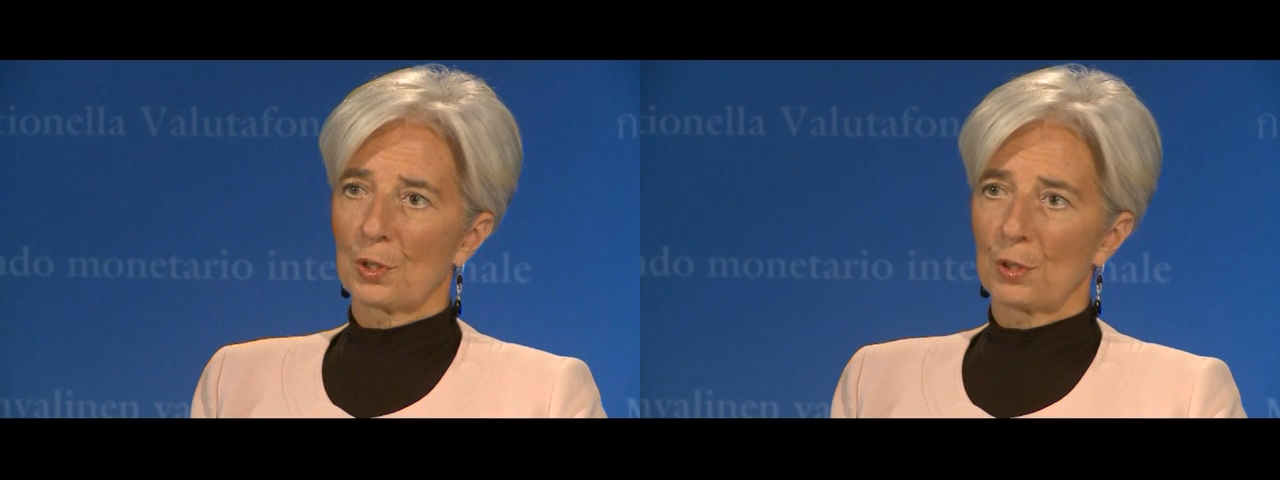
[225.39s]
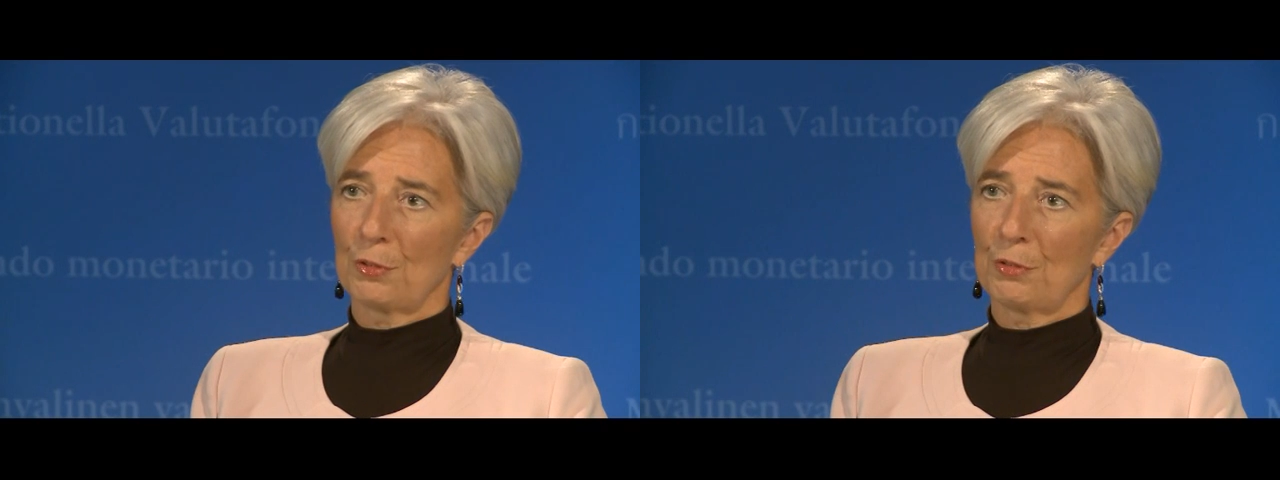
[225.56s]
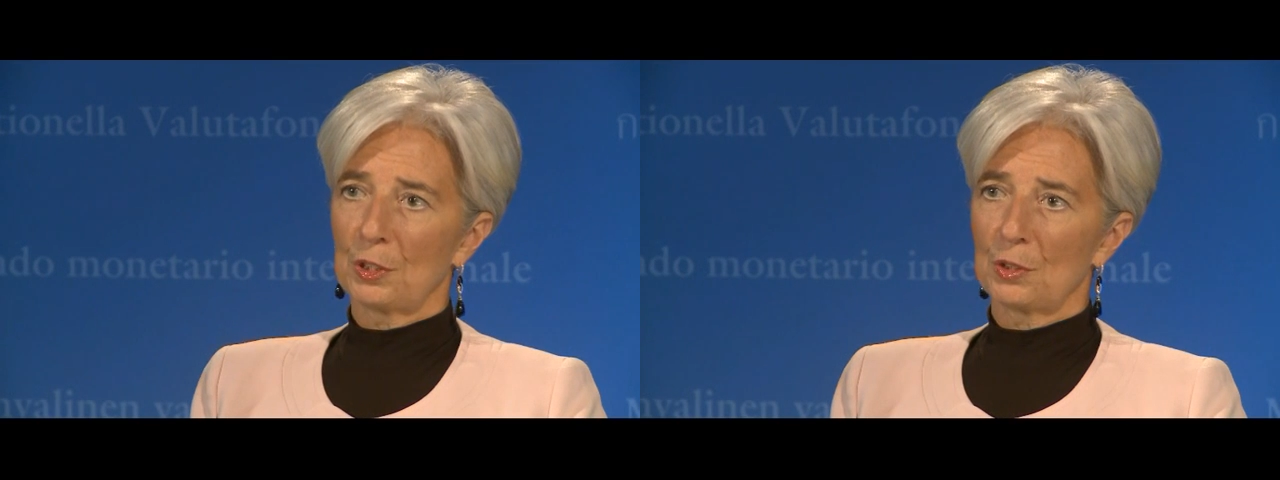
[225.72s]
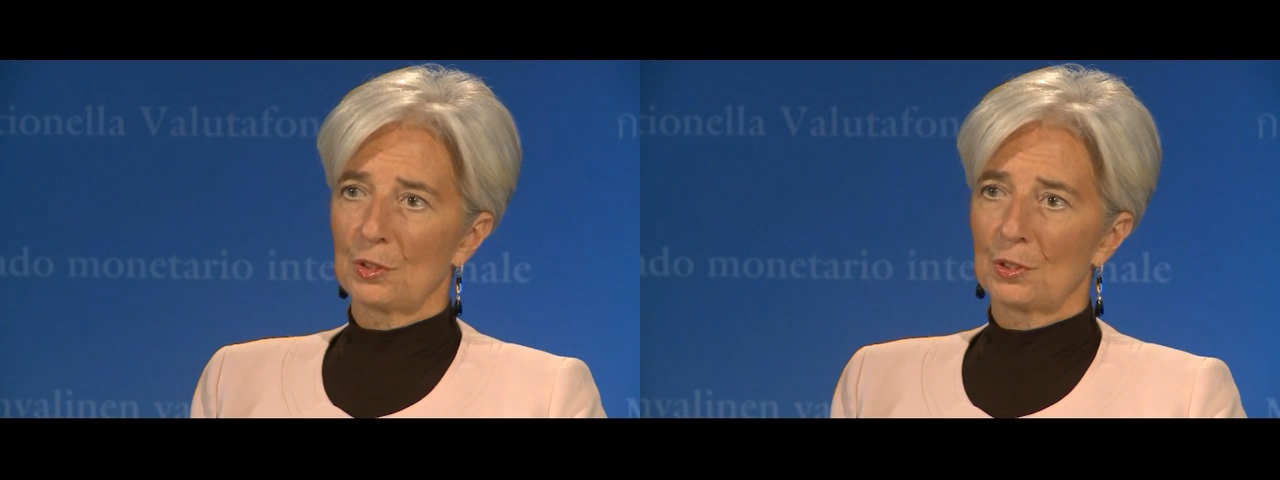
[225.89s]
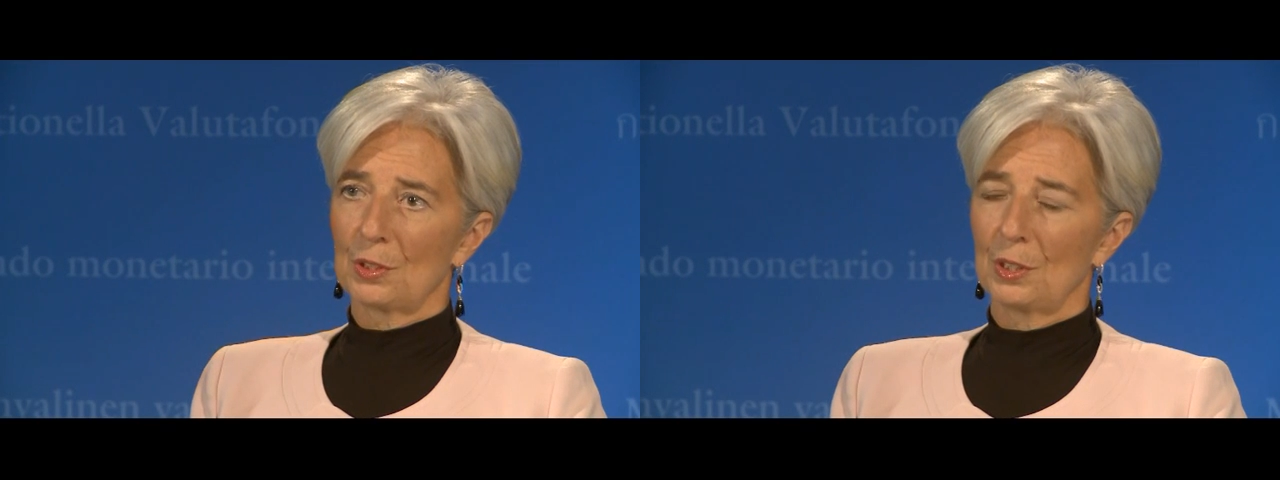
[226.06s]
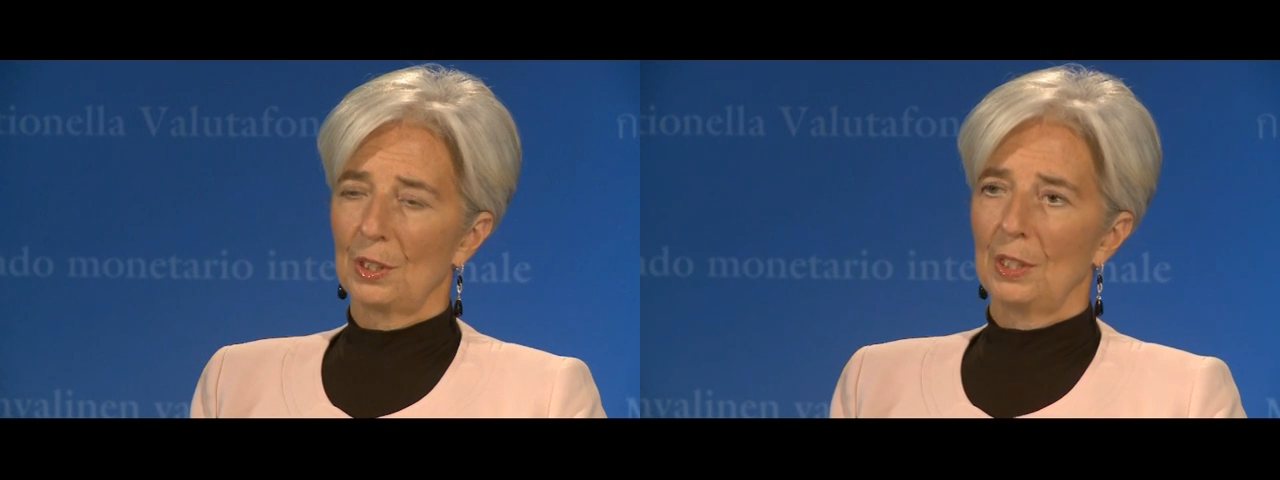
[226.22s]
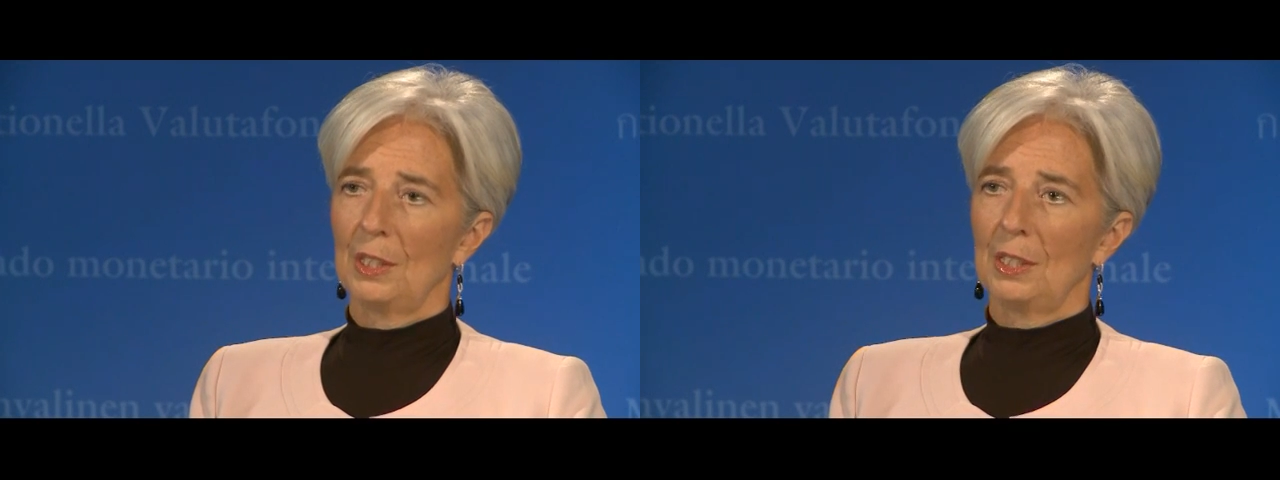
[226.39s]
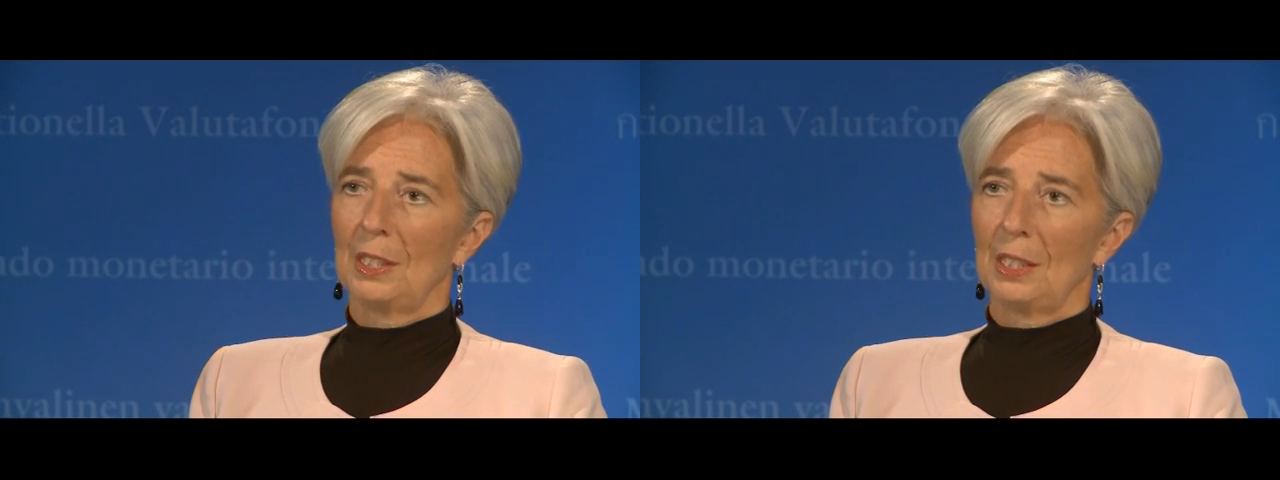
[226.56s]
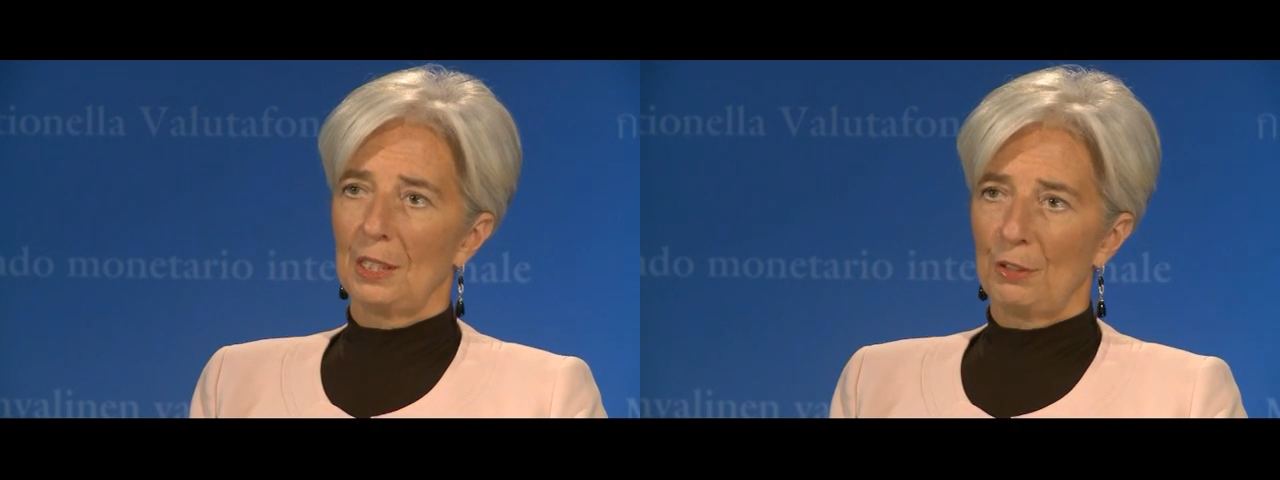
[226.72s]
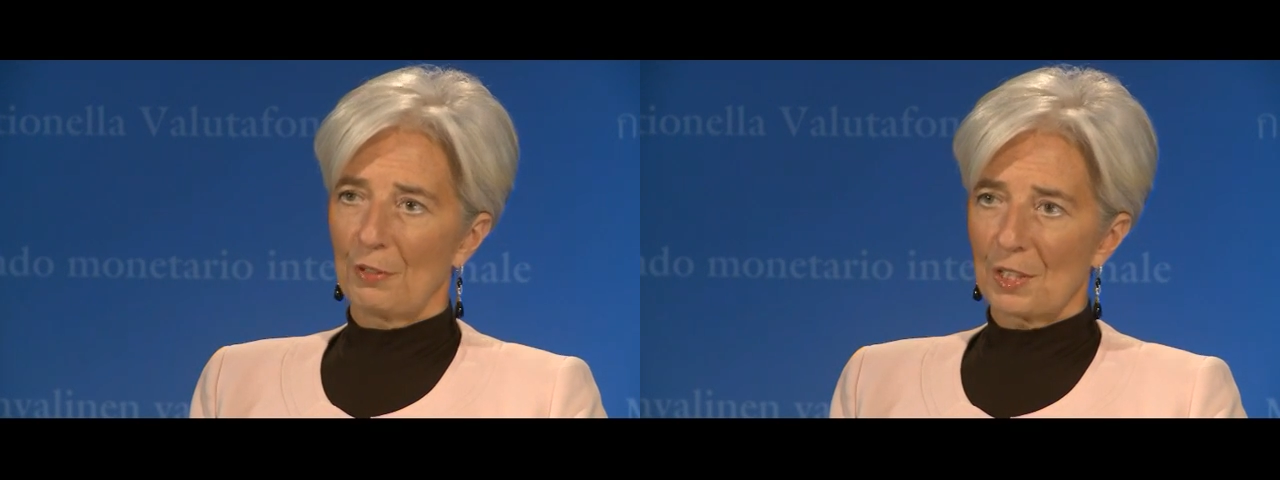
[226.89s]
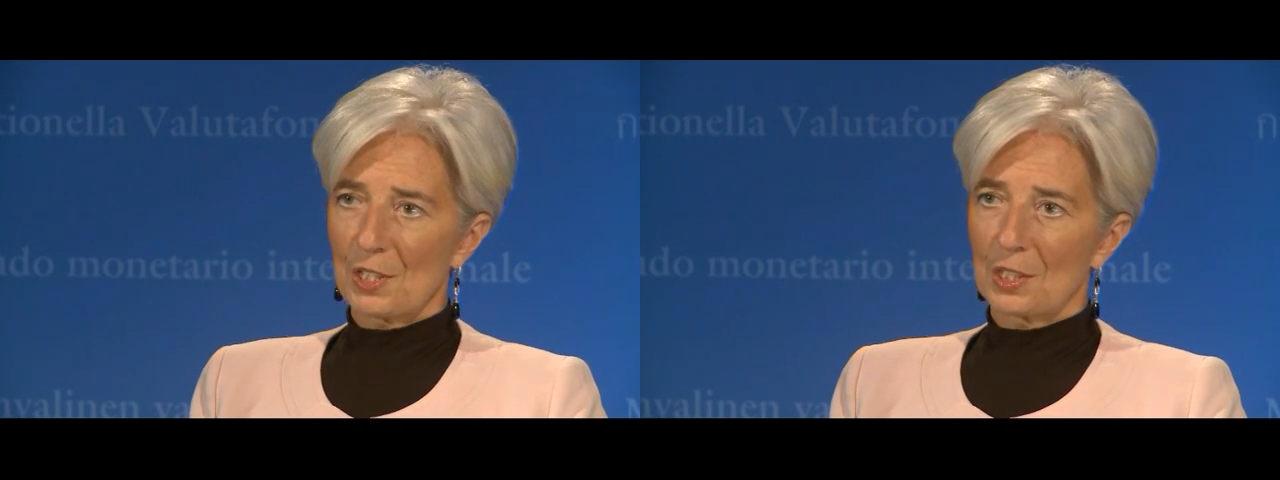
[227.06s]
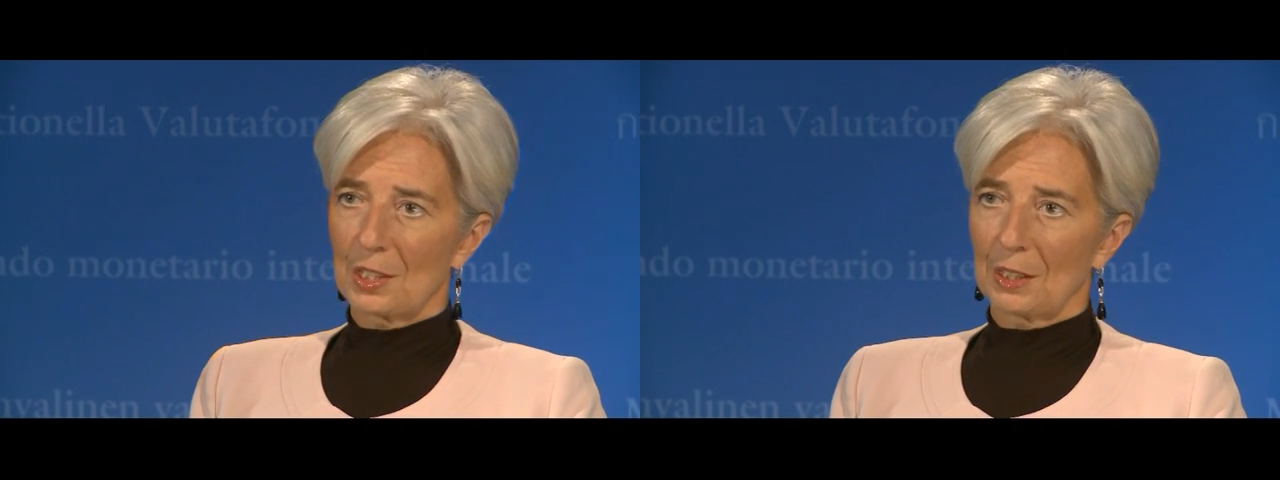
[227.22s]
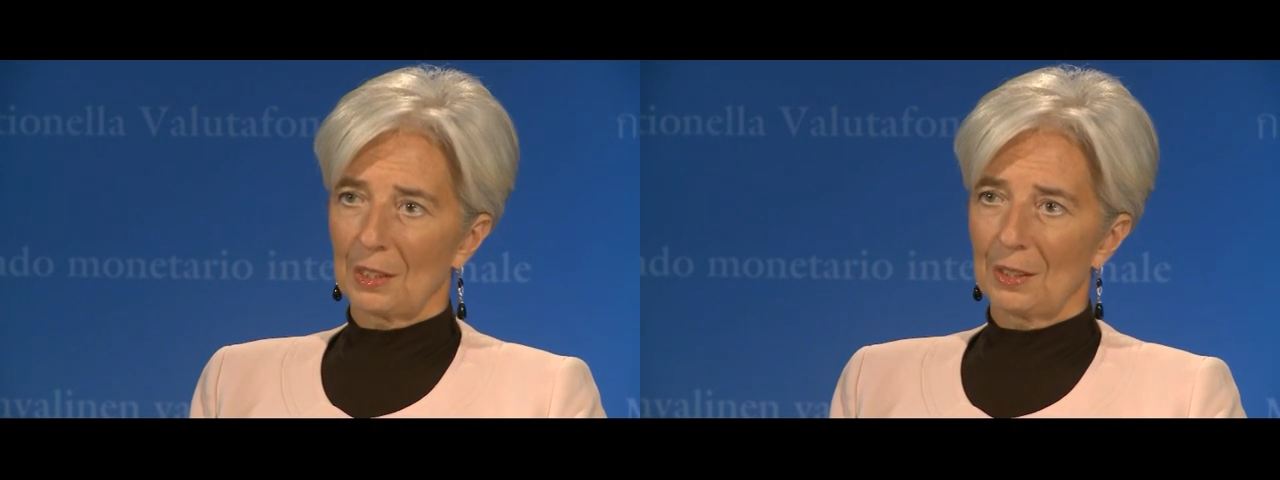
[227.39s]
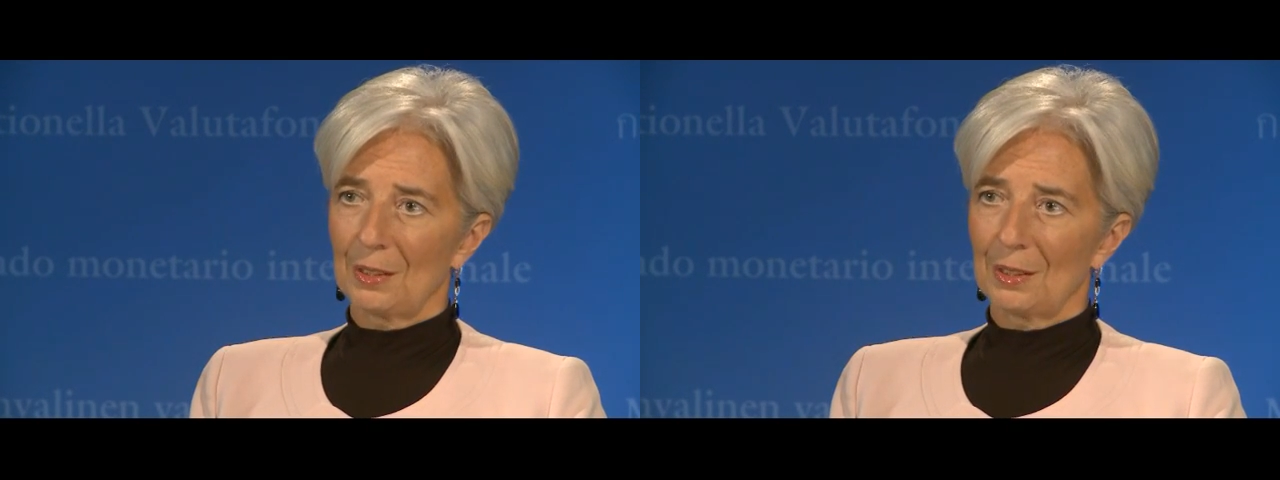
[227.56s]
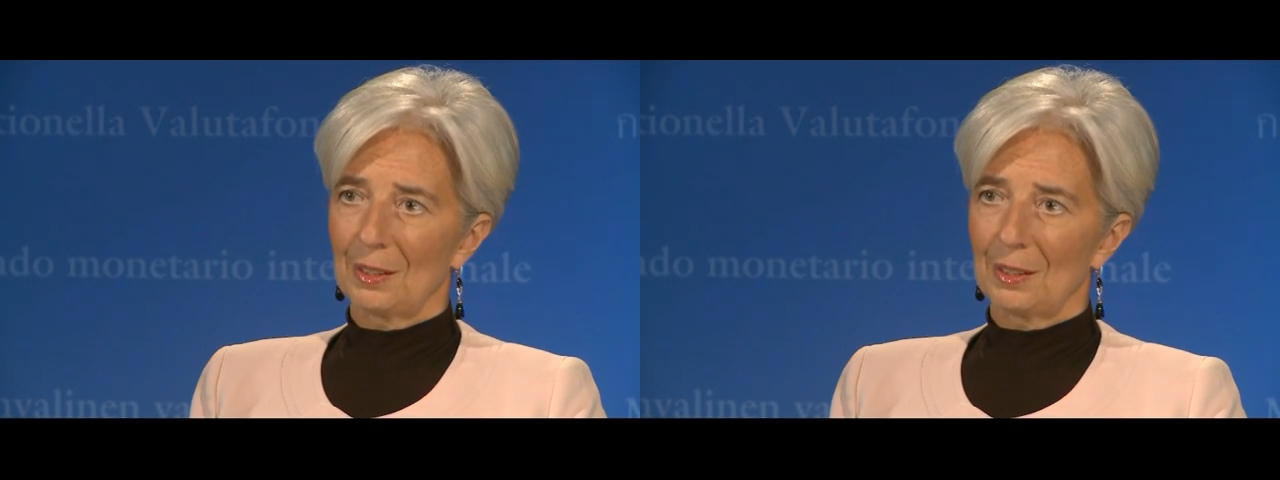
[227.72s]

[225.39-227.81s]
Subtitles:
confident investing